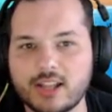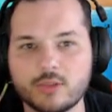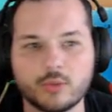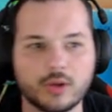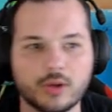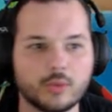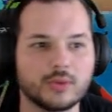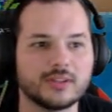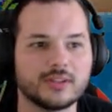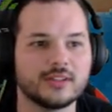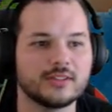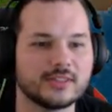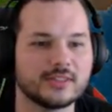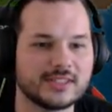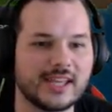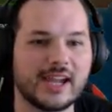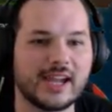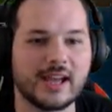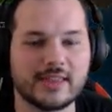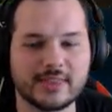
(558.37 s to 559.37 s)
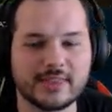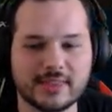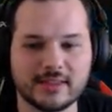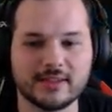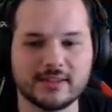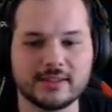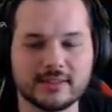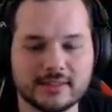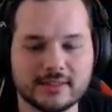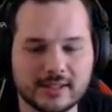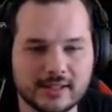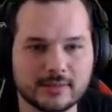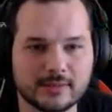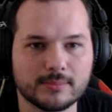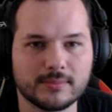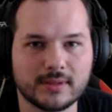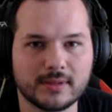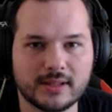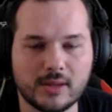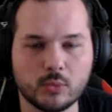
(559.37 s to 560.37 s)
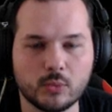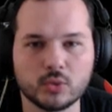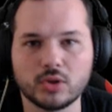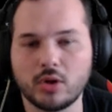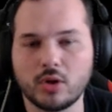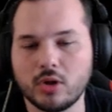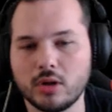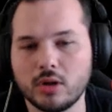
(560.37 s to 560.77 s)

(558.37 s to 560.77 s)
that's what I wanted to say. I thought that they would